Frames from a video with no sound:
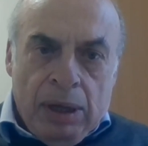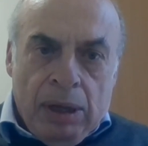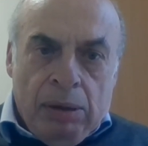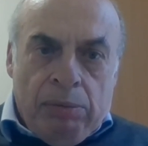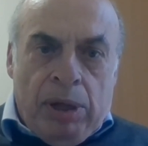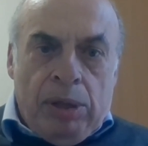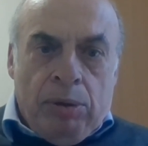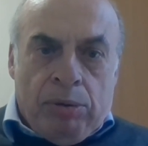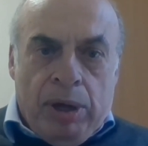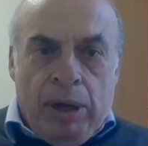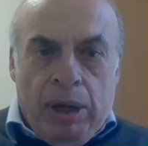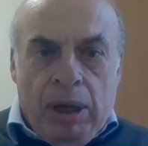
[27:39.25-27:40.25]
Well,
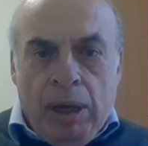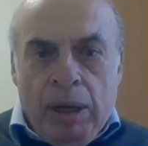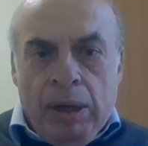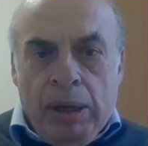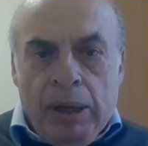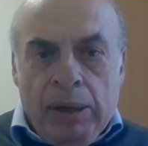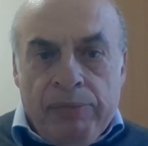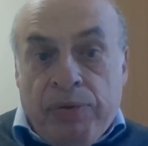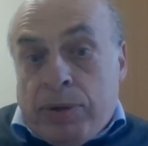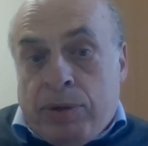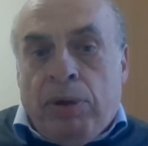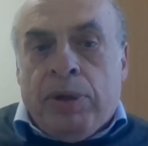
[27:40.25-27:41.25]
look,
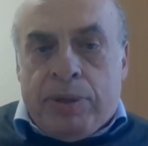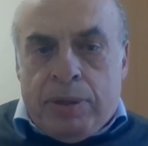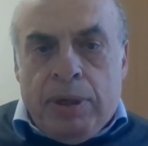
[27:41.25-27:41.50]
first of all,